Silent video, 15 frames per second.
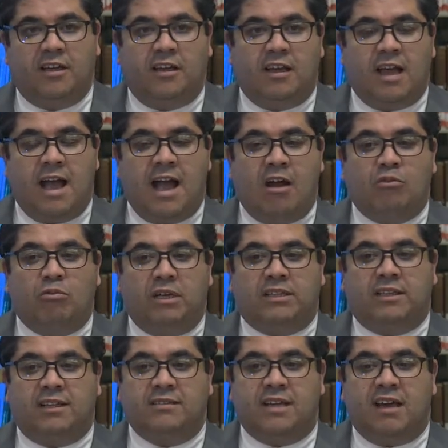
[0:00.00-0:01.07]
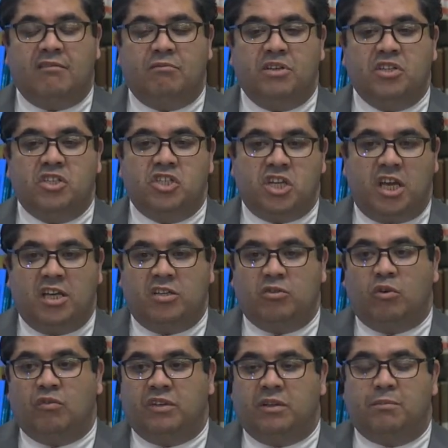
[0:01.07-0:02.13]
how wetlands have been changed
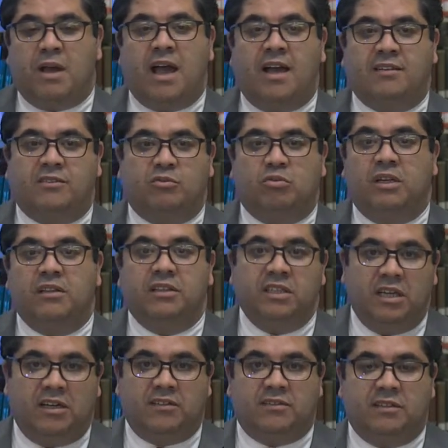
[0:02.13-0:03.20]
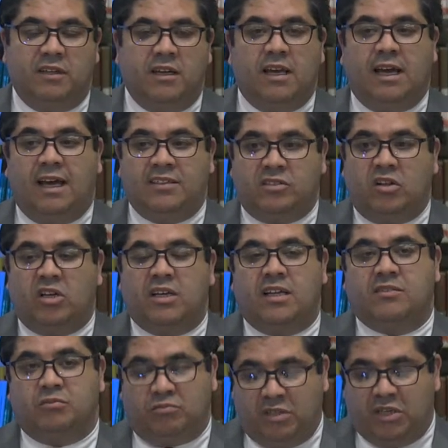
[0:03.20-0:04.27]
over the past 20 years, as long
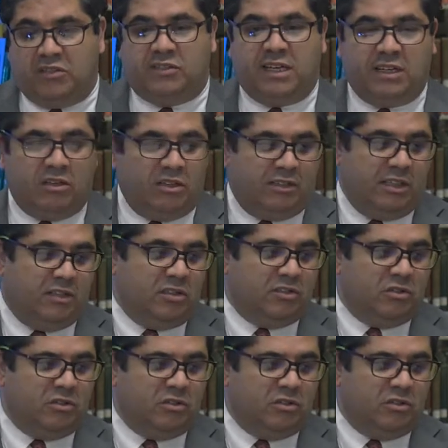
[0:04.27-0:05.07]
as there is satellite data.